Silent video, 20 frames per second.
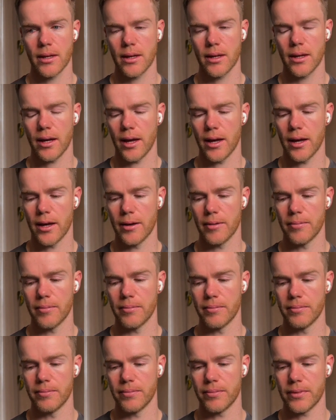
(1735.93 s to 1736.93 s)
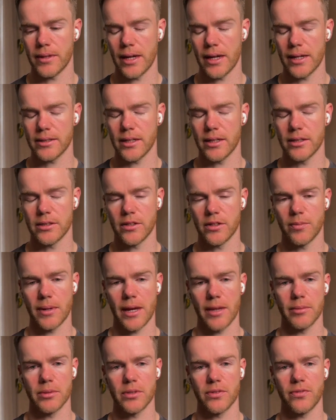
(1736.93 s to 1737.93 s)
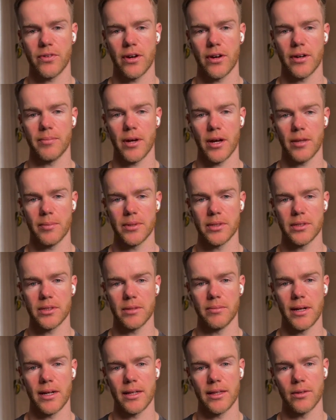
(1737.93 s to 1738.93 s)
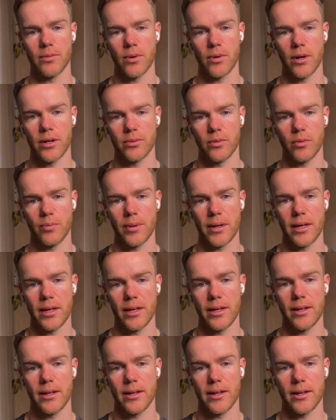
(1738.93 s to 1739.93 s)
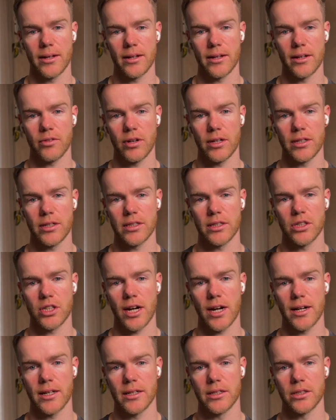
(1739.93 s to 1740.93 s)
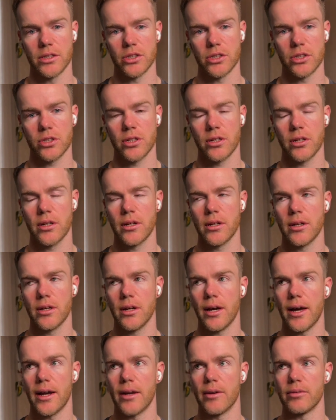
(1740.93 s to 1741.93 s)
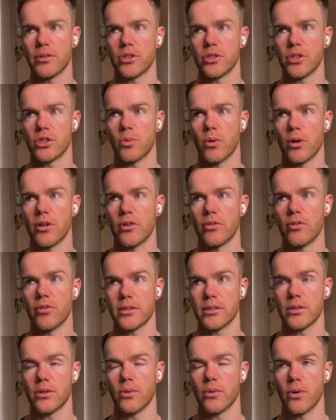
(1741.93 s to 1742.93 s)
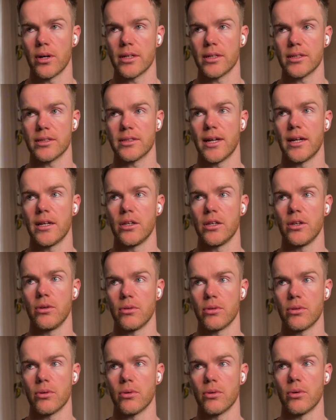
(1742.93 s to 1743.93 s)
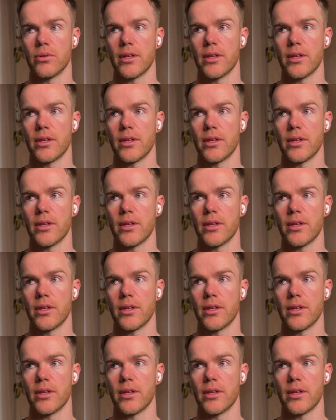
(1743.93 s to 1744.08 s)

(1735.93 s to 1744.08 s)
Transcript: their sense of being able to find purpose and meaning in the world will be an increasing challenge. And I was just wondering to what extent you thought the